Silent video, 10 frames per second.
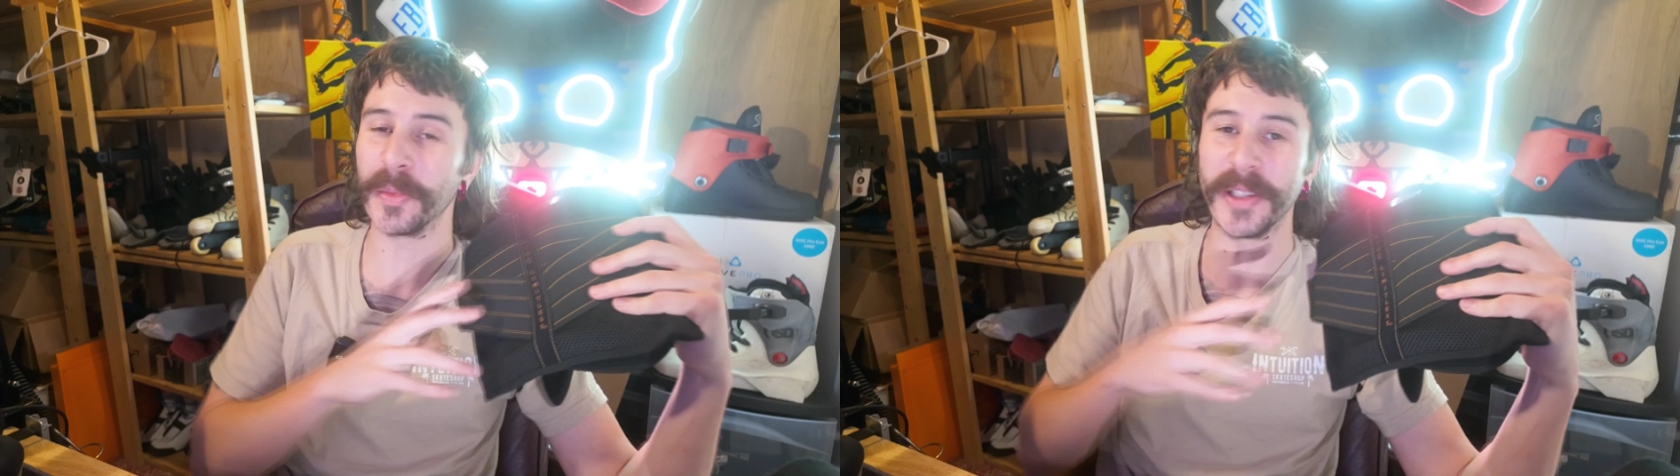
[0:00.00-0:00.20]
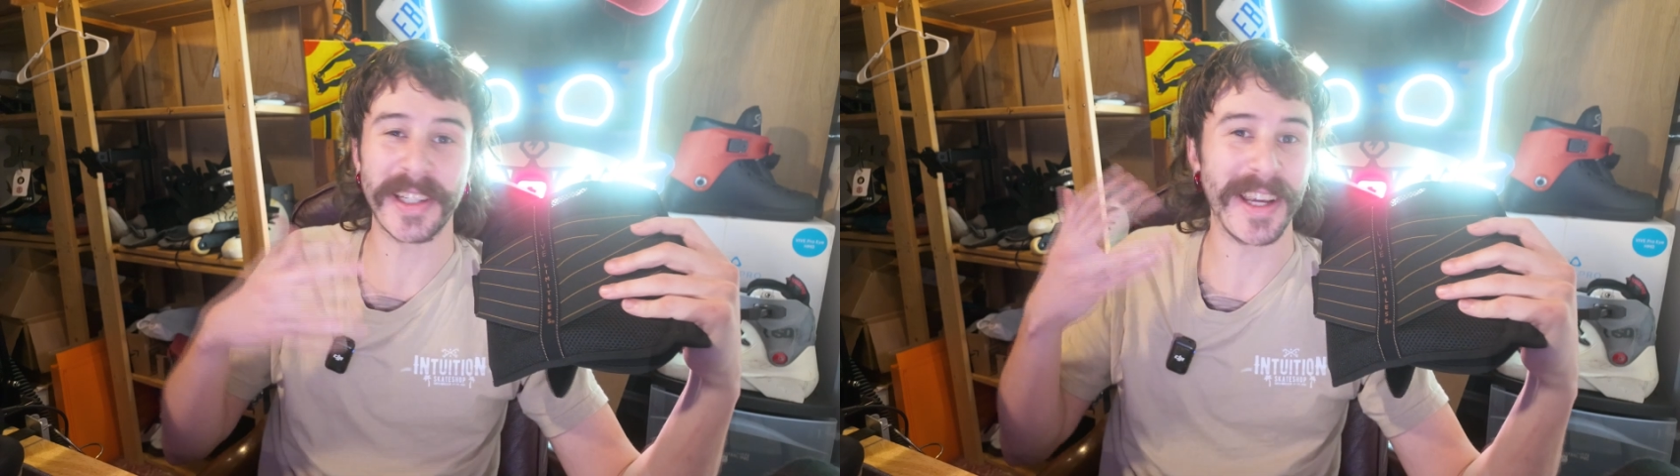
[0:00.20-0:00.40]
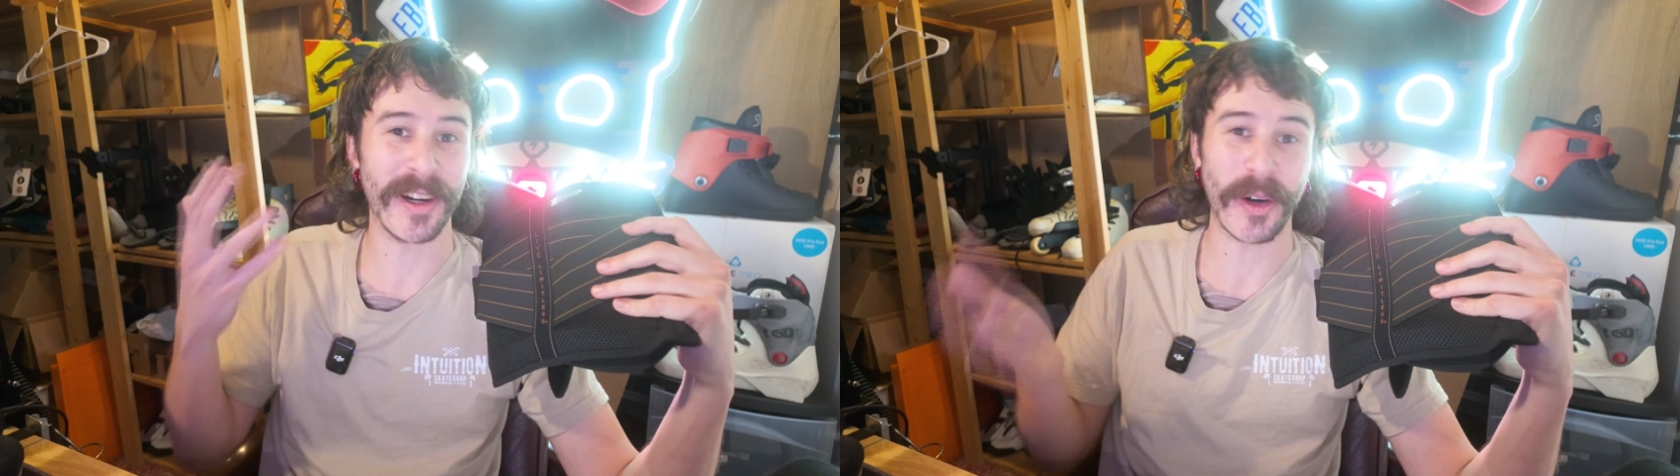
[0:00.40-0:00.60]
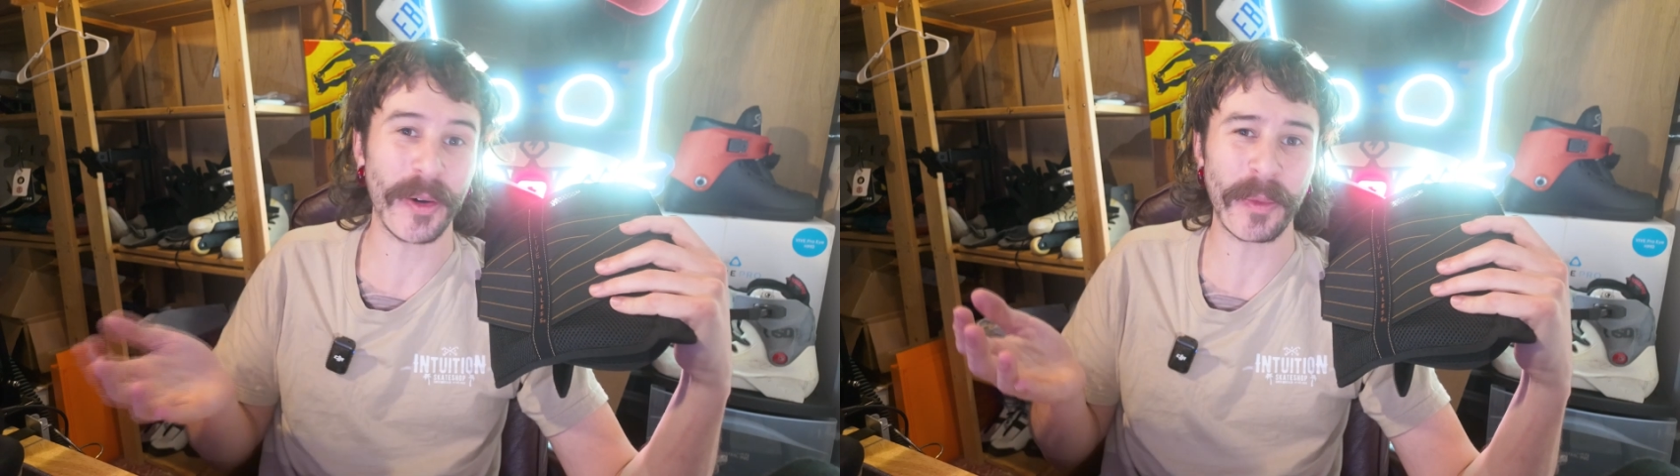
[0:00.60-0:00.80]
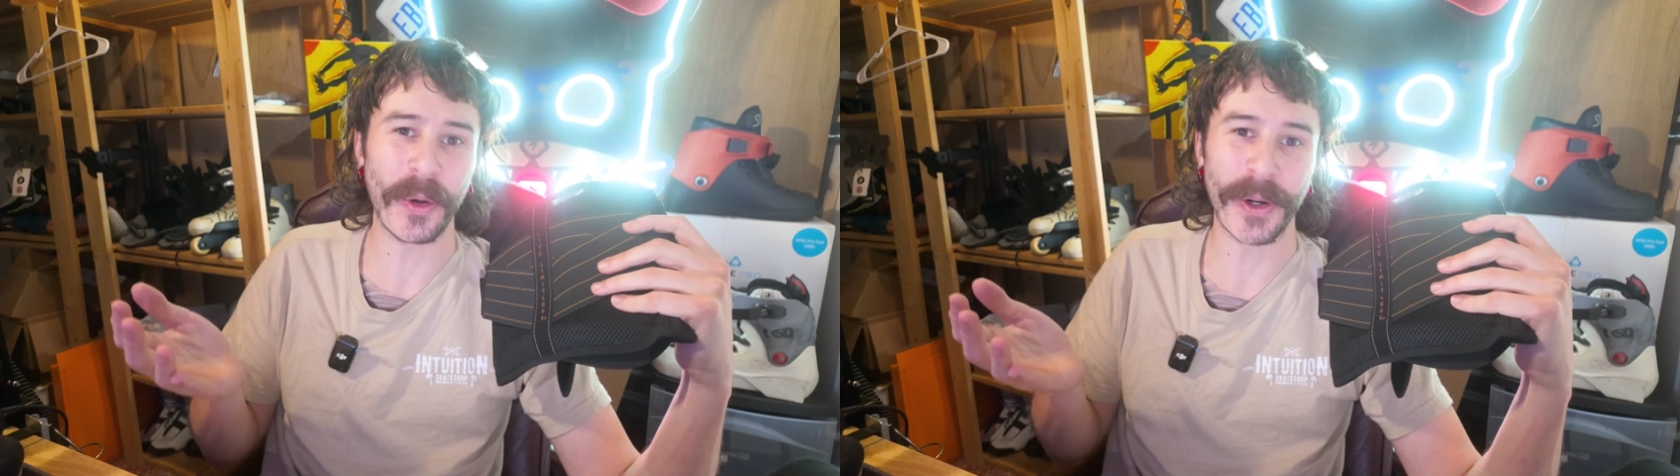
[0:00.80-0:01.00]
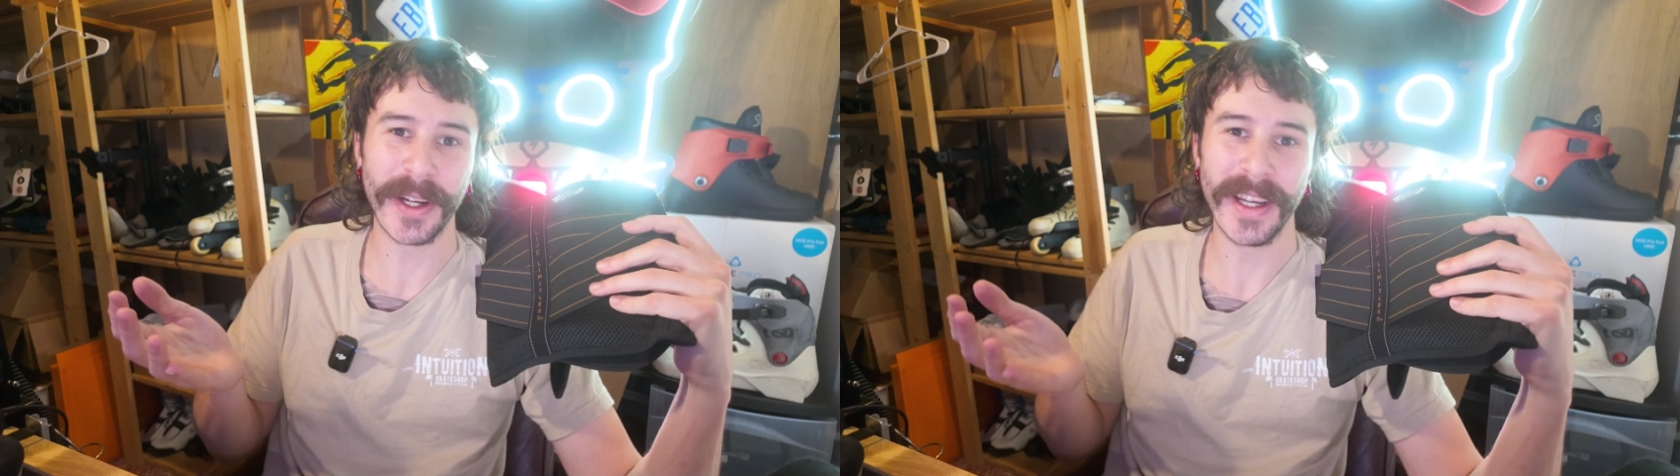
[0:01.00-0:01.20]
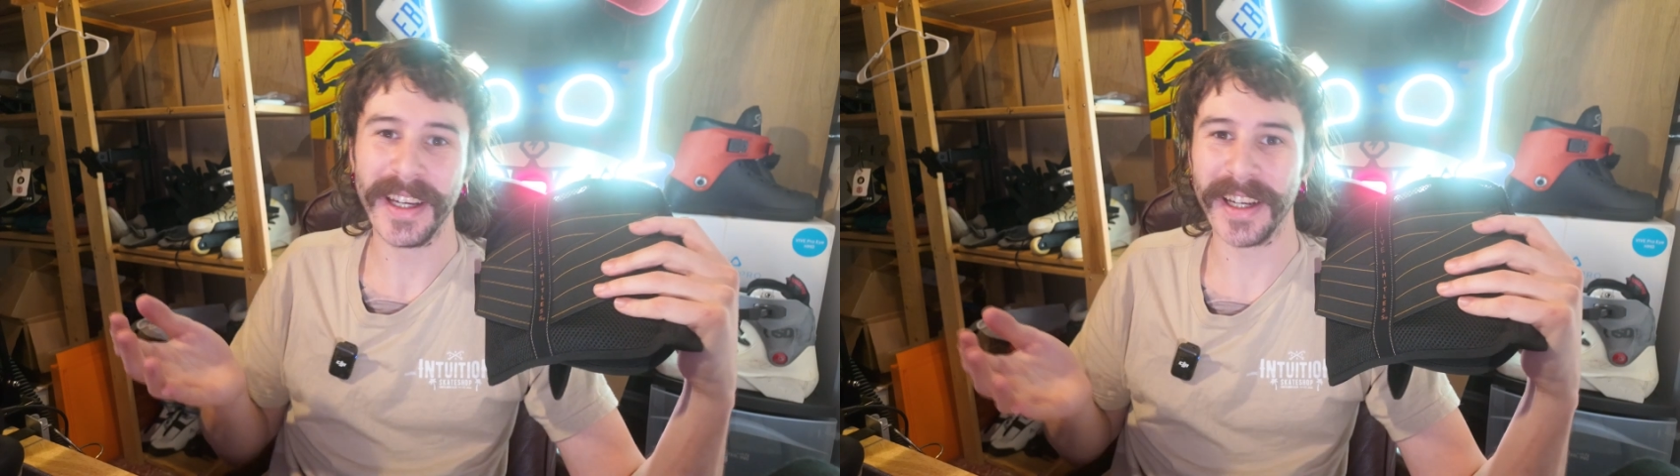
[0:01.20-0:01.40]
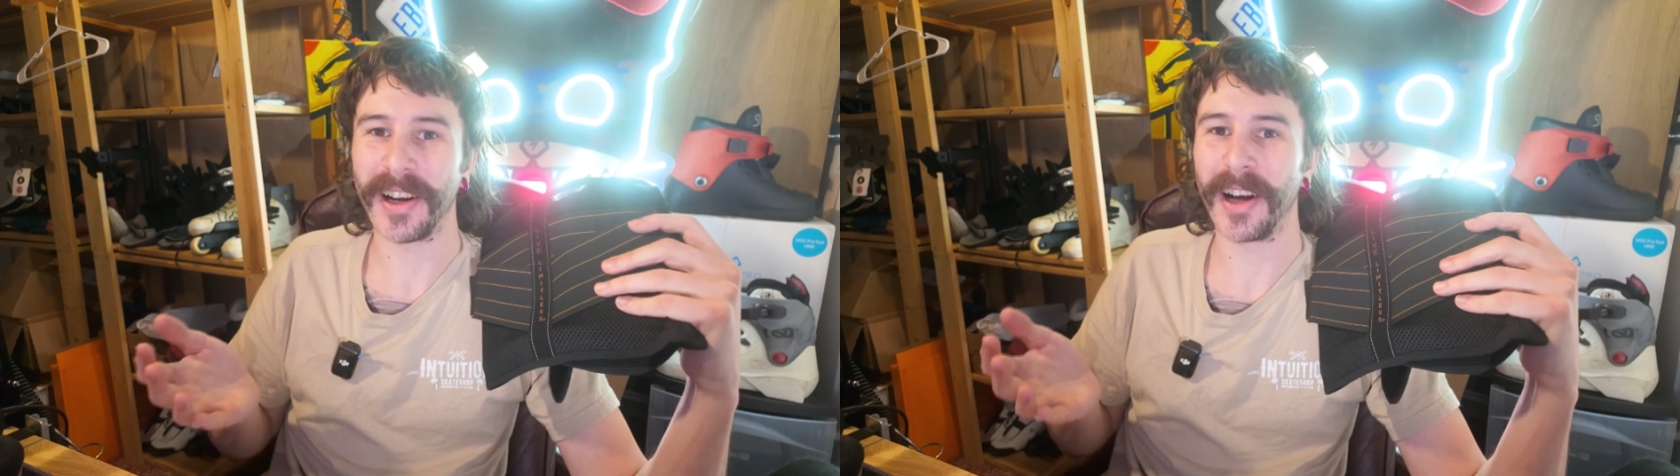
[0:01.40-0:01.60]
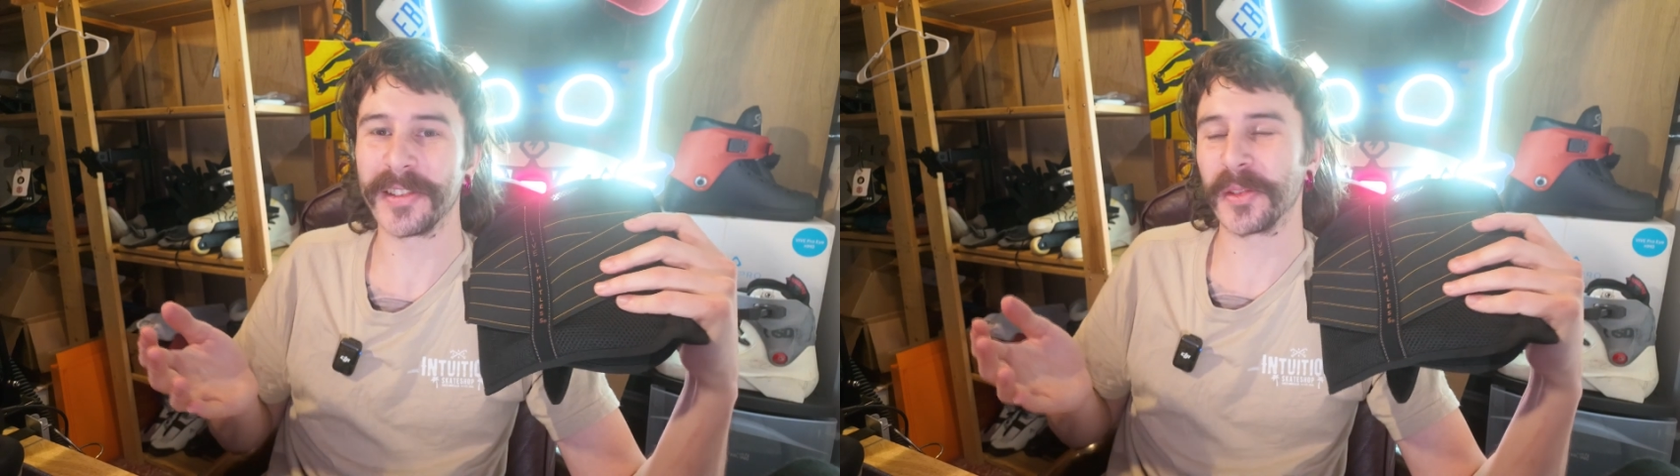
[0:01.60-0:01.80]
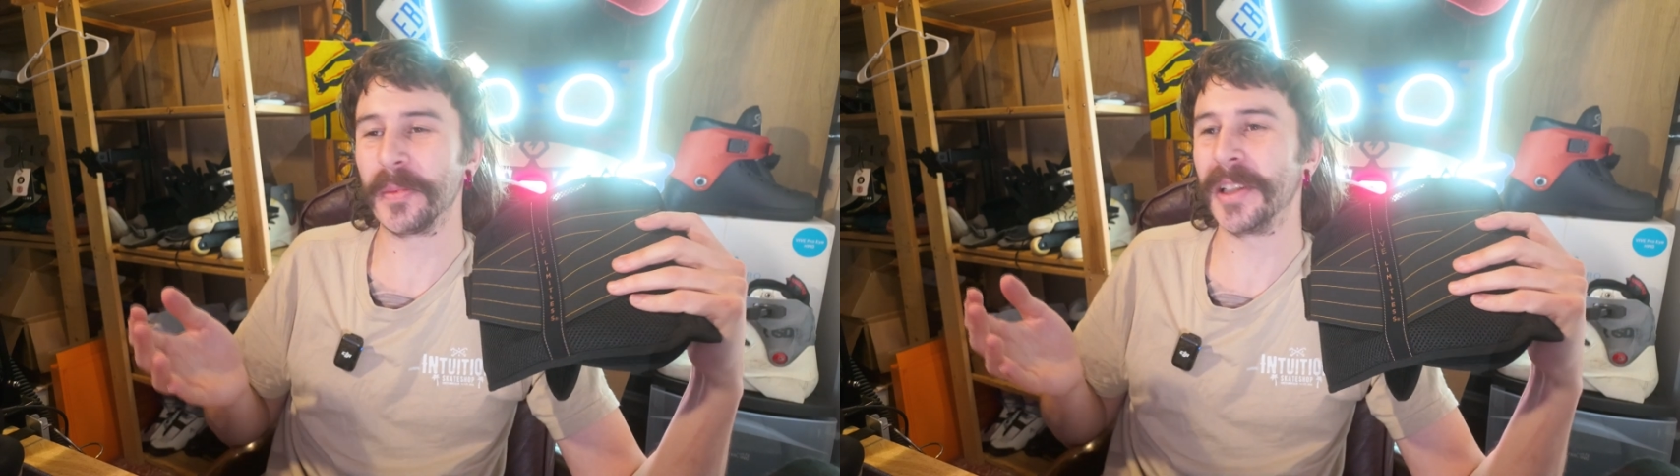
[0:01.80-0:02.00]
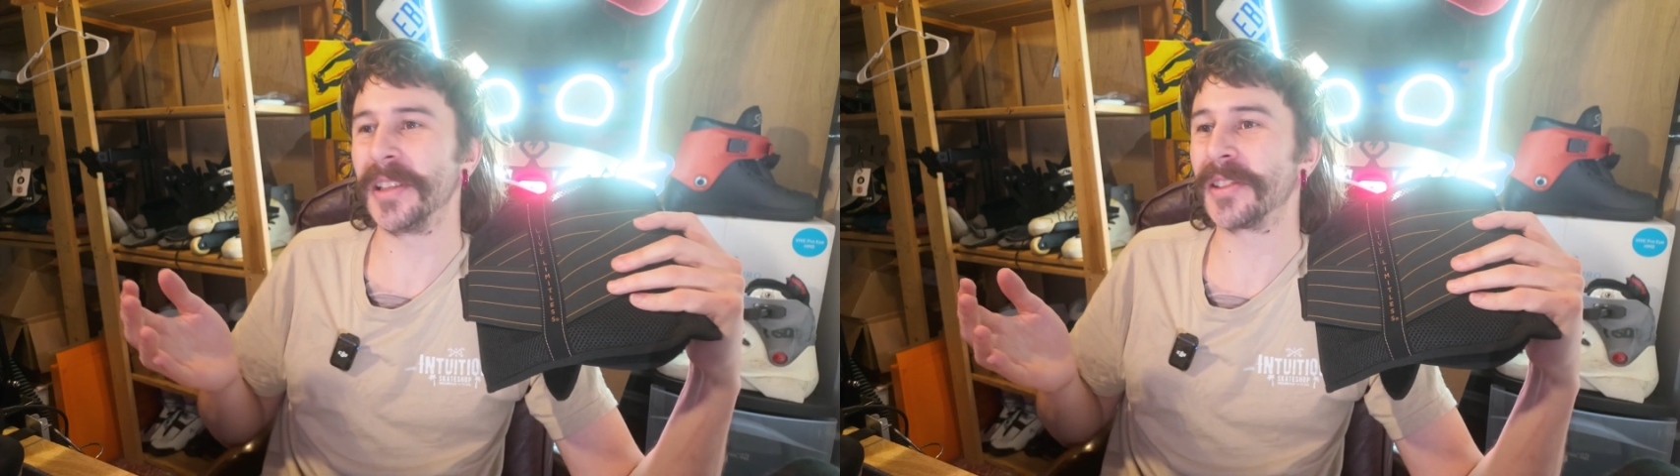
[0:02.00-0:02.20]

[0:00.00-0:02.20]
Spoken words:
me to get hurt more. It causes me